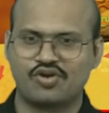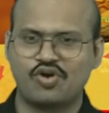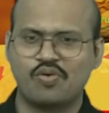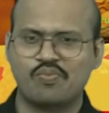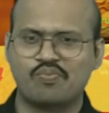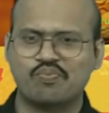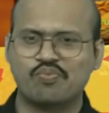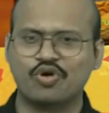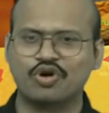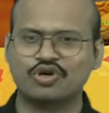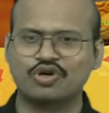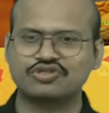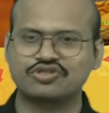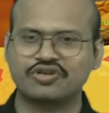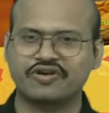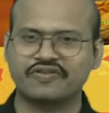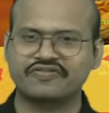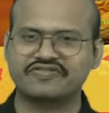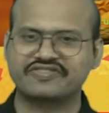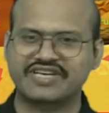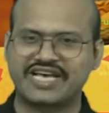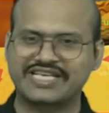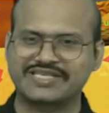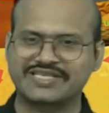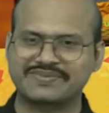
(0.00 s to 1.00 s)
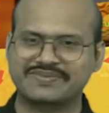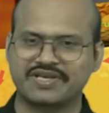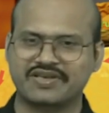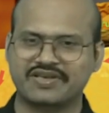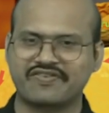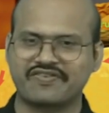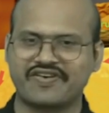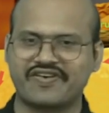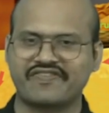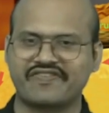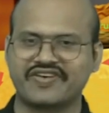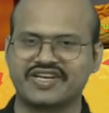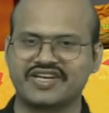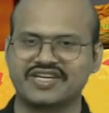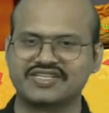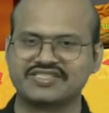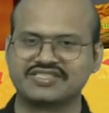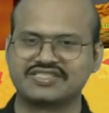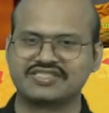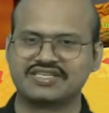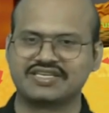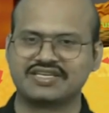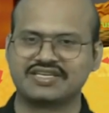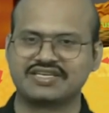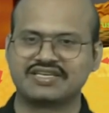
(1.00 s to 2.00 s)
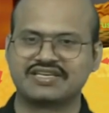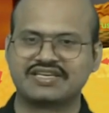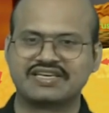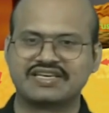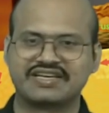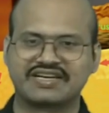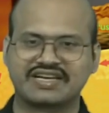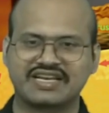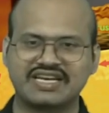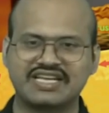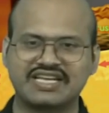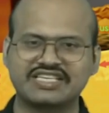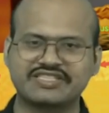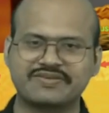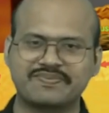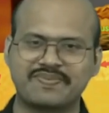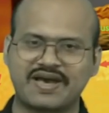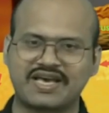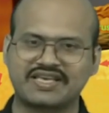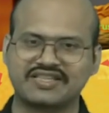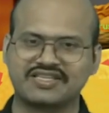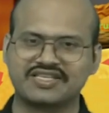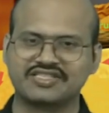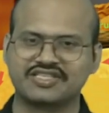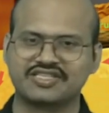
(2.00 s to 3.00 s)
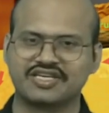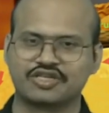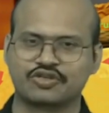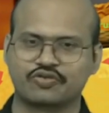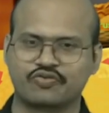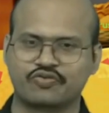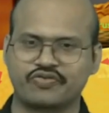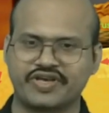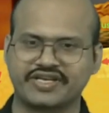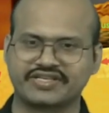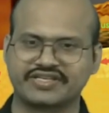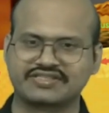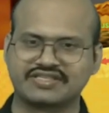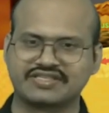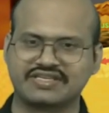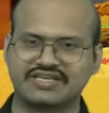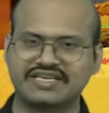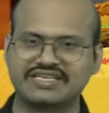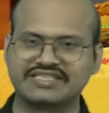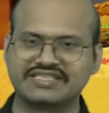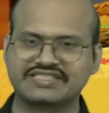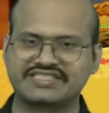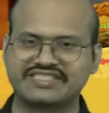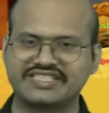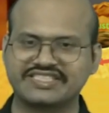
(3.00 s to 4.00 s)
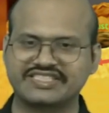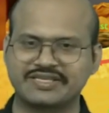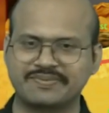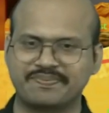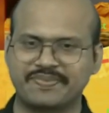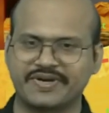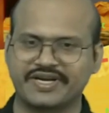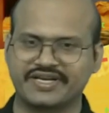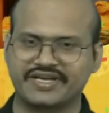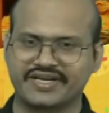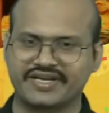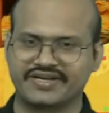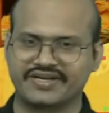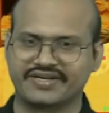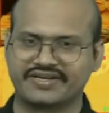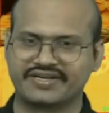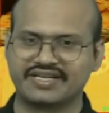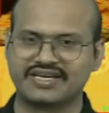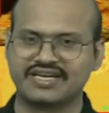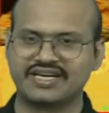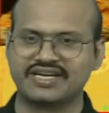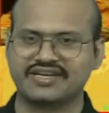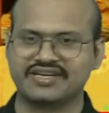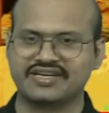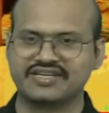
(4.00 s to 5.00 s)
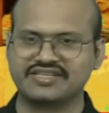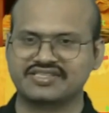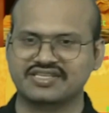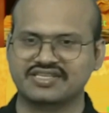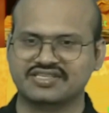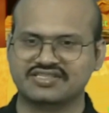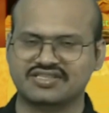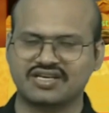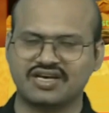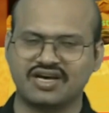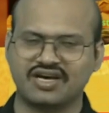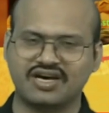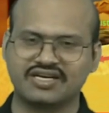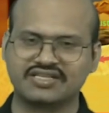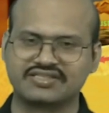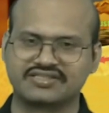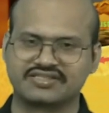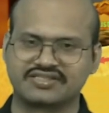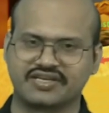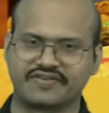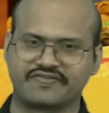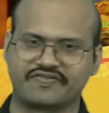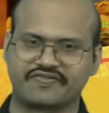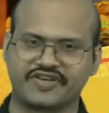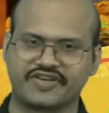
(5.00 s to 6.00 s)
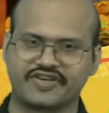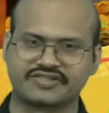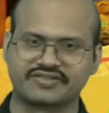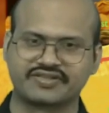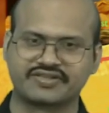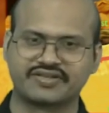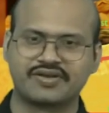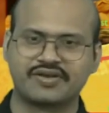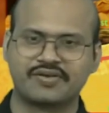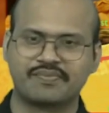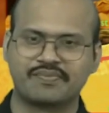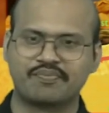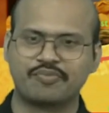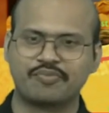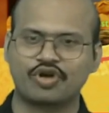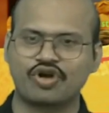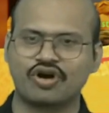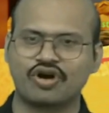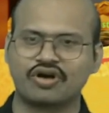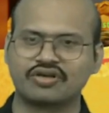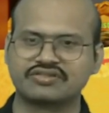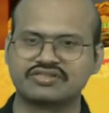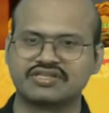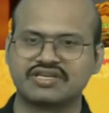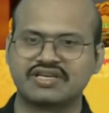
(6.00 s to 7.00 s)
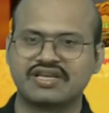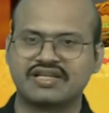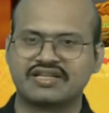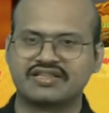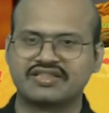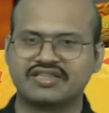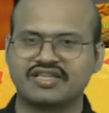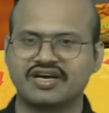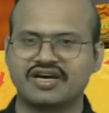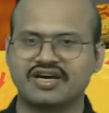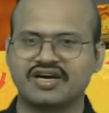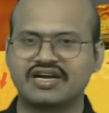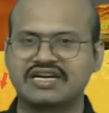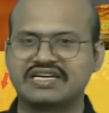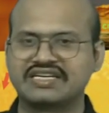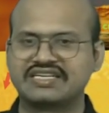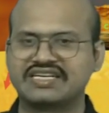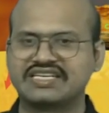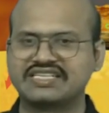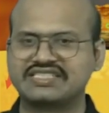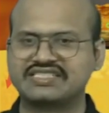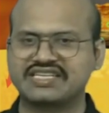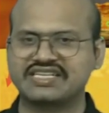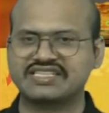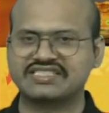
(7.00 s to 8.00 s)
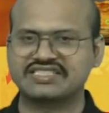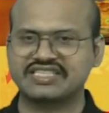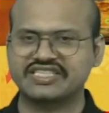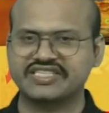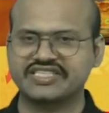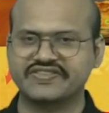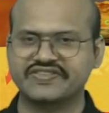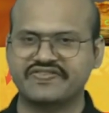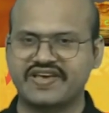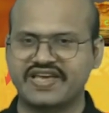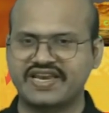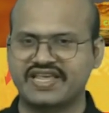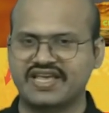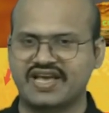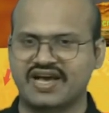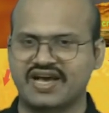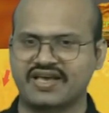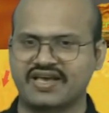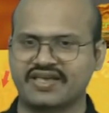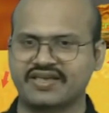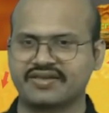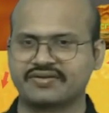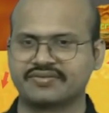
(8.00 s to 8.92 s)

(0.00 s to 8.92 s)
Most of seismic wave energy released by these earthquakes is dissipated till it reaches the earth's surface because the distance is very high.